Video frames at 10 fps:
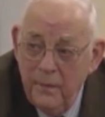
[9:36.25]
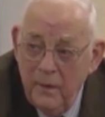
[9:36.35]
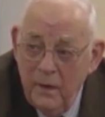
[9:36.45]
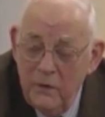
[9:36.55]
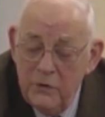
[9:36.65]

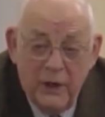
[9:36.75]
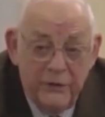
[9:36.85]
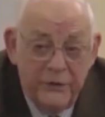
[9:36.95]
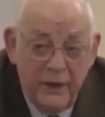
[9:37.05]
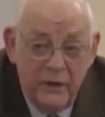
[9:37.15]
just
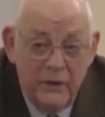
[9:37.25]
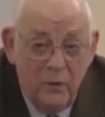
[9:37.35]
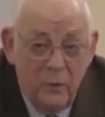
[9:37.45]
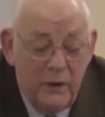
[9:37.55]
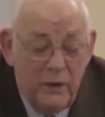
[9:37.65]
as it
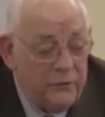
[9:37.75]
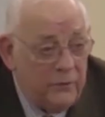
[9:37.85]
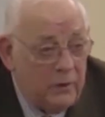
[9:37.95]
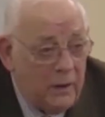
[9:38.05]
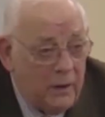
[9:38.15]
was for
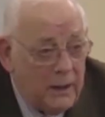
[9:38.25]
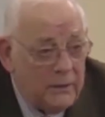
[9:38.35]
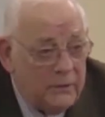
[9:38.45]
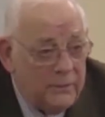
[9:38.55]
us.